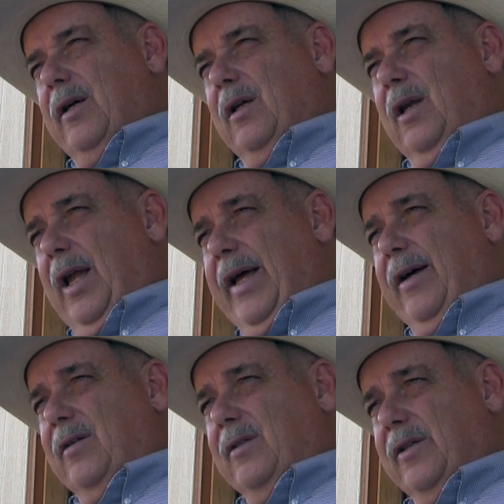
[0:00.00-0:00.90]

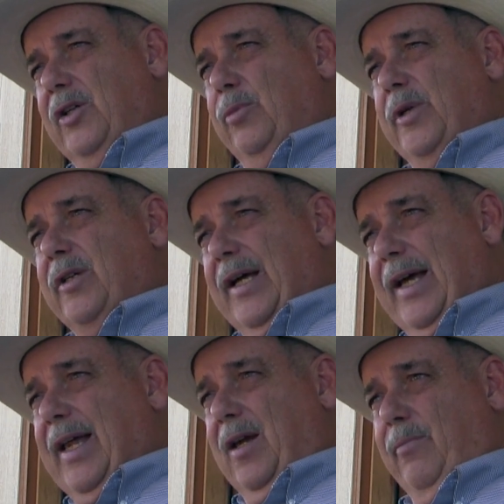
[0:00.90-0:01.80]
allow a human to
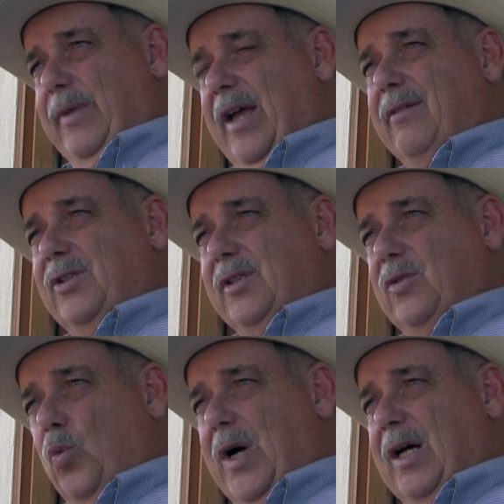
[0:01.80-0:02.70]
handle them. They have such
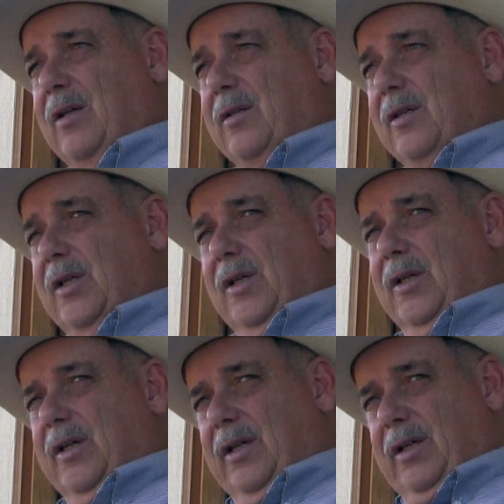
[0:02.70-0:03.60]
a wild
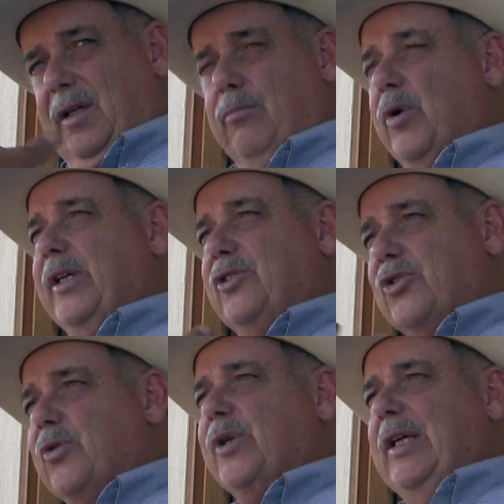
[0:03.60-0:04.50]
inbred
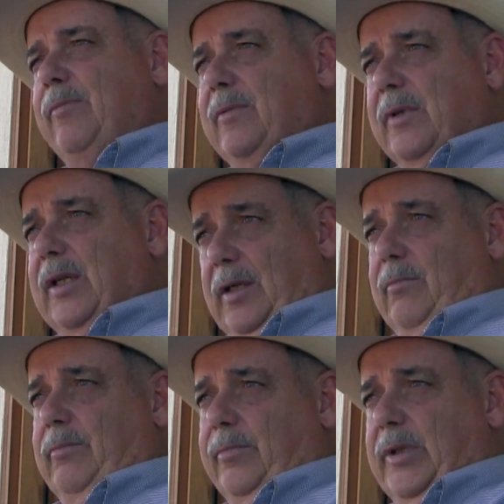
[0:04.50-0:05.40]
stream in
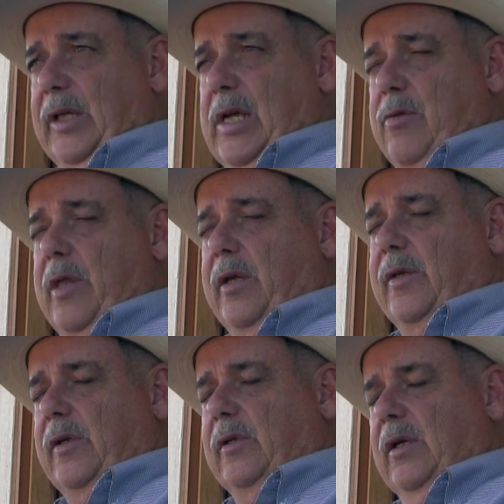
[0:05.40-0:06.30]
them, you know,
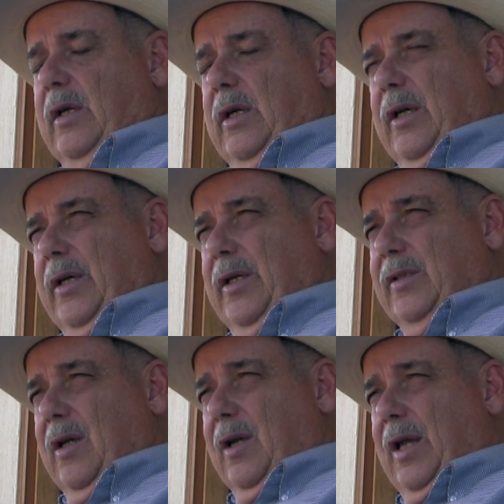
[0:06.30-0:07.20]
that uh, it
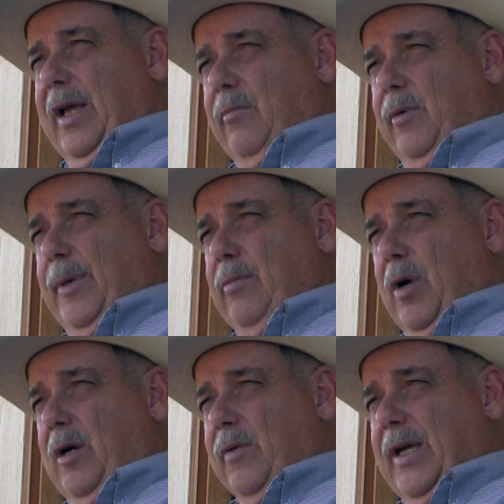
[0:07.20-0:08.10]
does not allow them to be
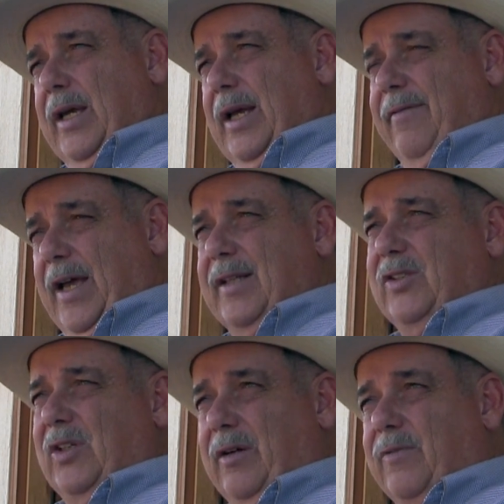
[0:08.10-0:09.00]
broke. And I've had
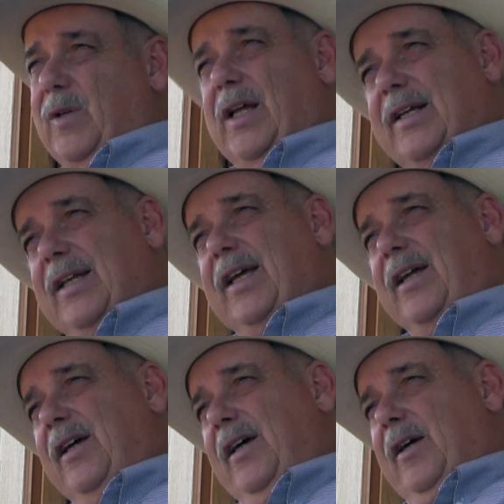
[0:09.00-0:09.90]
several like
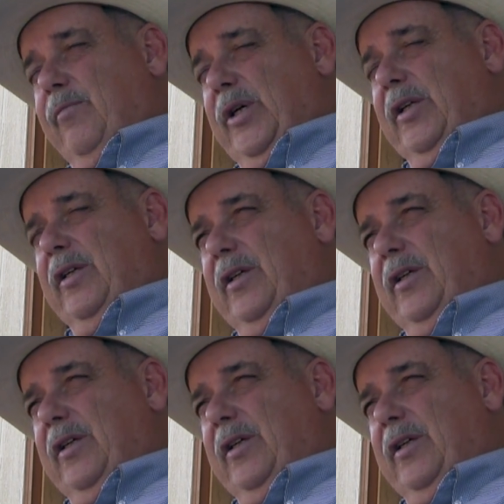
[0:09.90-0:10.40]
that. But